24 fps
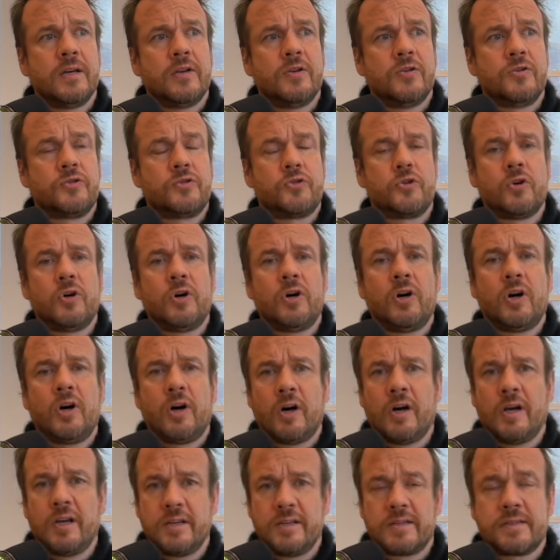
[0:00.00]
draw
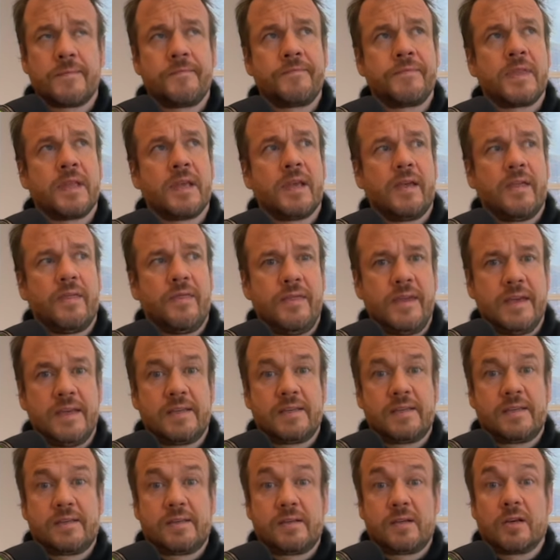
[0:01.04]
out
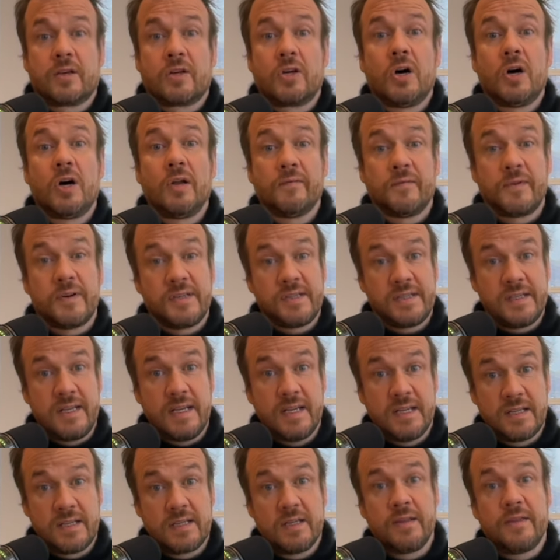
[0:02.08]
this
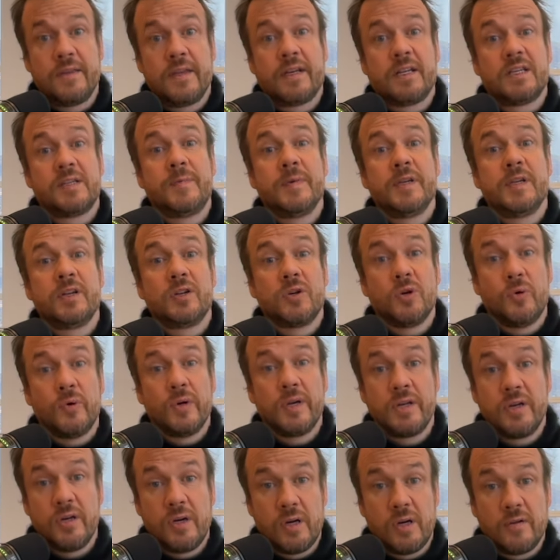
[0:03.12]
conversation that has been
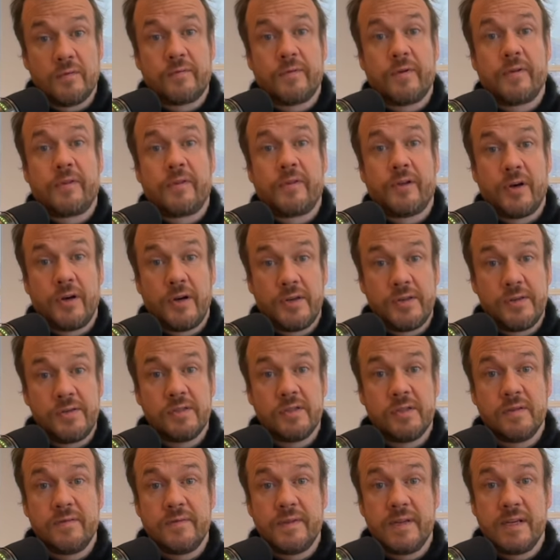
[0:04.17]
going on for
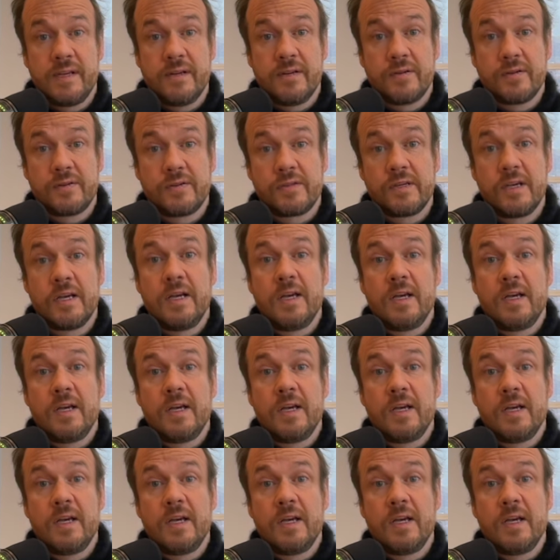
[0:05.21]
thousands of years